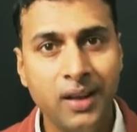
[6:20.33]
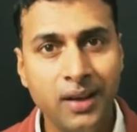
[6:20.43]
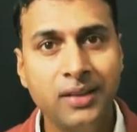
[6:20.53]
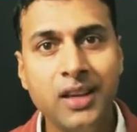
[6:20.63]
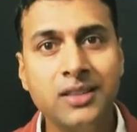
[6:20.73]

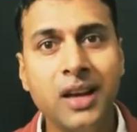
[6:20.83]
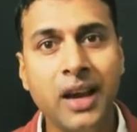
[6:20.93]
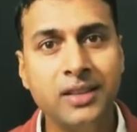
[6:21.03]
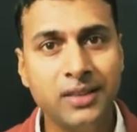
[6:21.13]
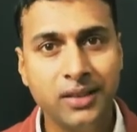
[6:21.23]
These
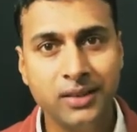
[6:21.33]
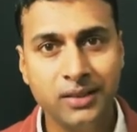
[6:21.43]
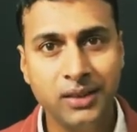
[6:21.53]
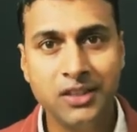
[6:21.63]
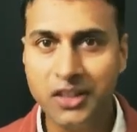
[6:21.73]
guys
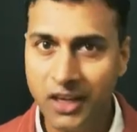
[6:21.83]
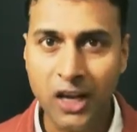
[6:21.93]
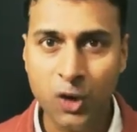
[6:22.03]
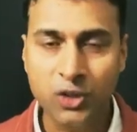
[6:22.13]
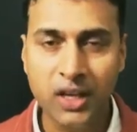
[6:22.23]
sitting
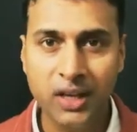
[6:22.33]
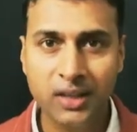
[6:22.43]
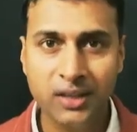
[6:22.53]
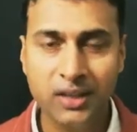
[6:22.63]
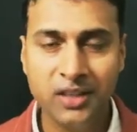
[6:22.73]
out there
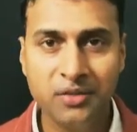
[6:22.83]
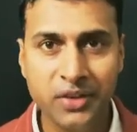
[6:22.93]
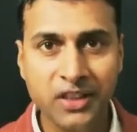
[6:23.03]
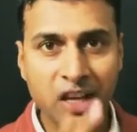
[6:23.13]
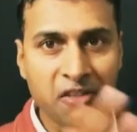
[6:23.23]
with
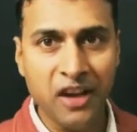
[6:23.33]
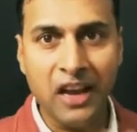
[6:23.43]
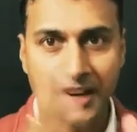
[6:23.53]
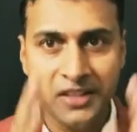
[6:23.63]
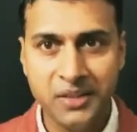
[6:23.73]
their
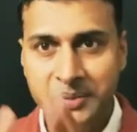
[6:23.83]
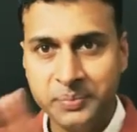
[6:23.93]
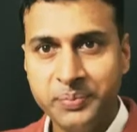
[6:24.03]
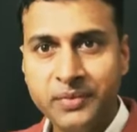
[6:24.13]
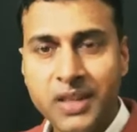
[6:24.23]
wallets,
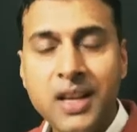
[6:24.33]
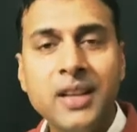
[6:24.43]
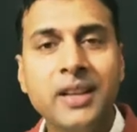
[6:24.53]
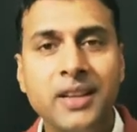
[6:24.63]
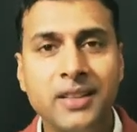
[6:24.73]

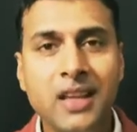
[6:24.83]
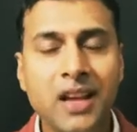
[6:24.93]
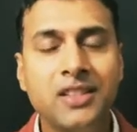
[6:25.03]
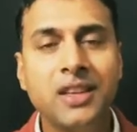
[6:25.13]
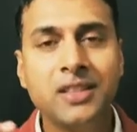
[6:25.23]
they are
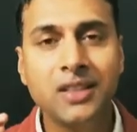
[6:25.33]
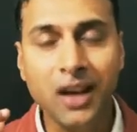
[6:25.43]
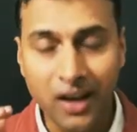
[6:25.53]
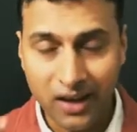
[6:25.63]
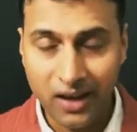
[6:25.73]
just
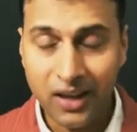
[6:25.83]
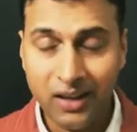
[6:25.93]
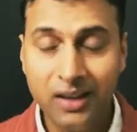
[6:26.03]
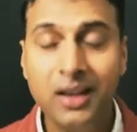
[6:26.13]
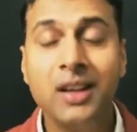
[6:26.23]

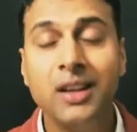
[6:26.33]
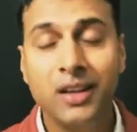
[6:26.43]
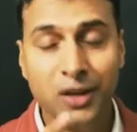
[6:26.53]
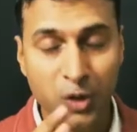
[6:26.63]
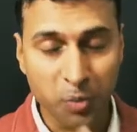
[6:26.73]
earning
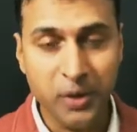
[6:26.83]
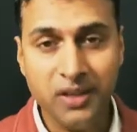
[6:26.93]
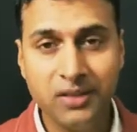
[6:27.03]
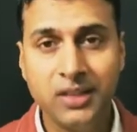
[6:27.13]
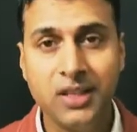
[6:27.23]

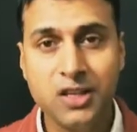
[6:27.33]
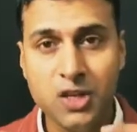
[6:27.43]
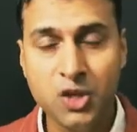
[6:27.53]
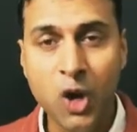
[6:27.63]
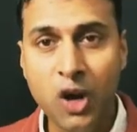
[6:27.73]
rupees,
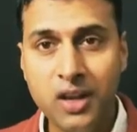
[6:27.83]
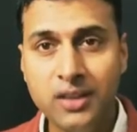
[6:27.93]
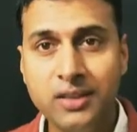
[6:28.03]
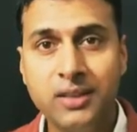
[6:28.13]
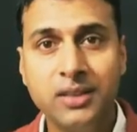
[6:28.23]
dollars
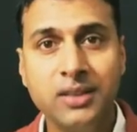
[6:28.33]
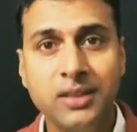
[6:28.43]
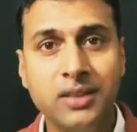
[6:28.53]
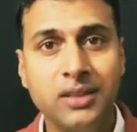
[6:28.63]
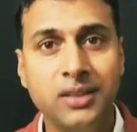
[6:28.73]

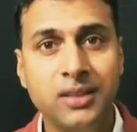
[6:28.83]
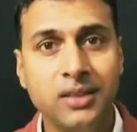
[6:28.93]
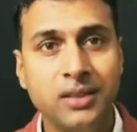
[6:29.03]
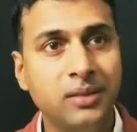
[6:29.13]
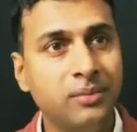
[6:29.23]

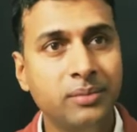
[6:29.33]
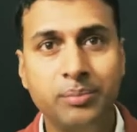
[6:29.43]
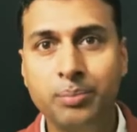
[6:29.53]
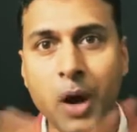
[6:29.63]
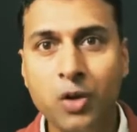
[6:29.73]

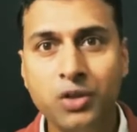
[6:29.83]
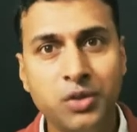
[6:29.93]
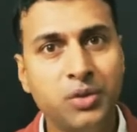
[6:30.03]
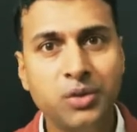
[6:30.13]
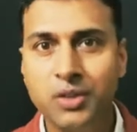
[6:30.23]

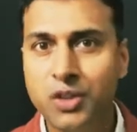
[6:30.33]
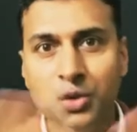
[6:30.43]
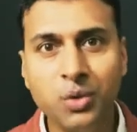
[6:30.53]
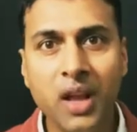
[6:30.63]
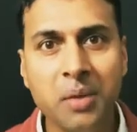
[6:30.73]
pounds, you
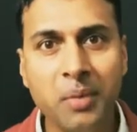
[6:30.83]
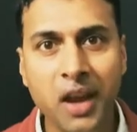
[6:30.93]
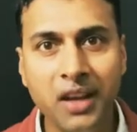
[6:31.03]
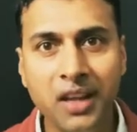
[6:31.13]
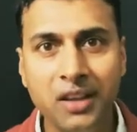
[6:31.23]
name
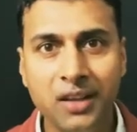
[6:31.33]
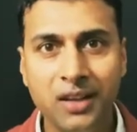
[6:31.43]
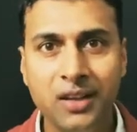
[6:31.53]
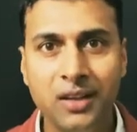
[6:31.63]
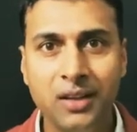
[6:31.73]
any
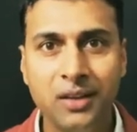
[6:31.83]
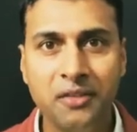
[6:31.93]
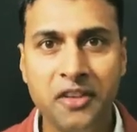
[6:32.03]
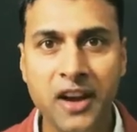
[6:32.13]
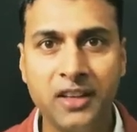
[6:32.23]

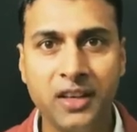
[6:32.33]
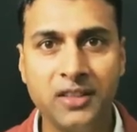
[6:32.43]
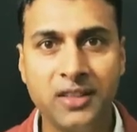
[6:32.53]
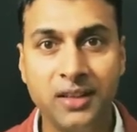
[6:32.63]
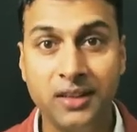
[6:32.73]
fiat currency,
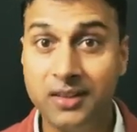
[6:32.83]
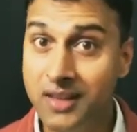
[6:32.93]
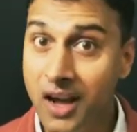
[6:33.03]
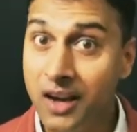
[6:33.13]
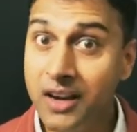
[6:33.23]
they
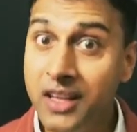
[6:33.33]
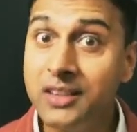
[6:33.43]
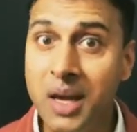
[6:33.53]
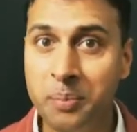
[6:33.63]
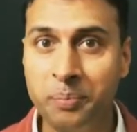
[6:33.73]
are earning
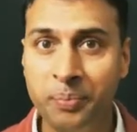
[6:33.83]
them.